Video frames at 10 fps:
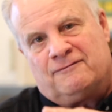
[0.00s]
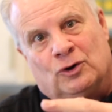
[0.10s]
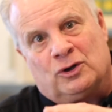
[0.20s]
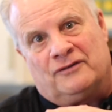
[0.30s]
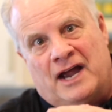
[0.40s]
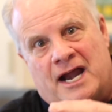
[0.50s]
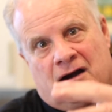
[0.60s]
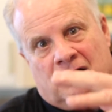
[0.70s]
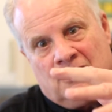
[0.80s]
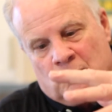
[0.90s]
full of
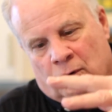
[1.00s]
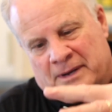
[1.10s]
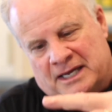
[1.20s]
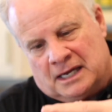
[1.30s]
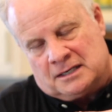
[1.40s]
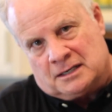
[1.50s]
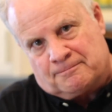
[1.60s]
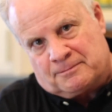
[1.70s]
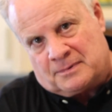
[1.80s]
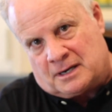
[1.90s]
air will begin
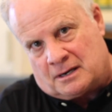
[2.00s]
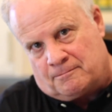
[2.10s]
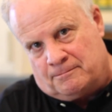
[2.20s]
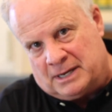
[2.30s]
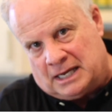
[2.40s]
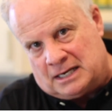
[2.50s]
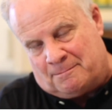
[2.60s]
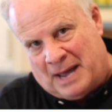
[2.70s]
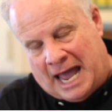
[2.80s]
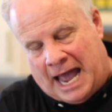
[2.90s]

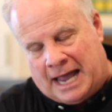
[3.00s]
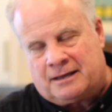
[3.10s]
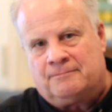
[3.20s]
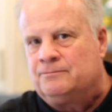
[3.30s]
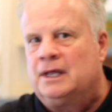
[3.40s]
to pack.